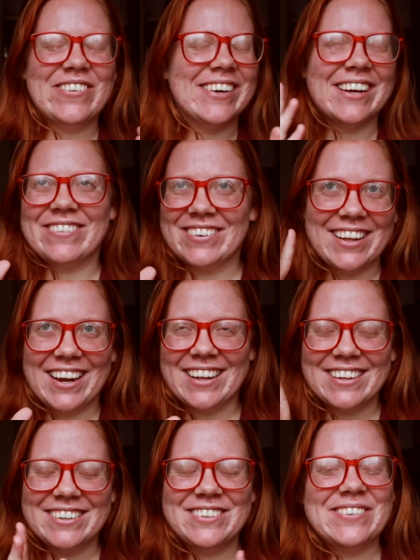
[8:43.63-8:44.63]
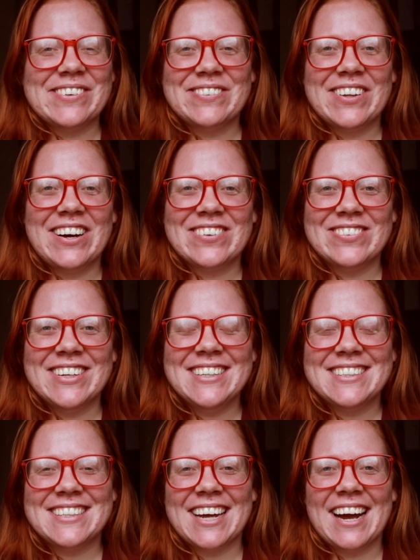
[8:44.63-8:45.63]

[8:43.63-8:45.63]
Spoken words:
whenever that is for Vlogmas,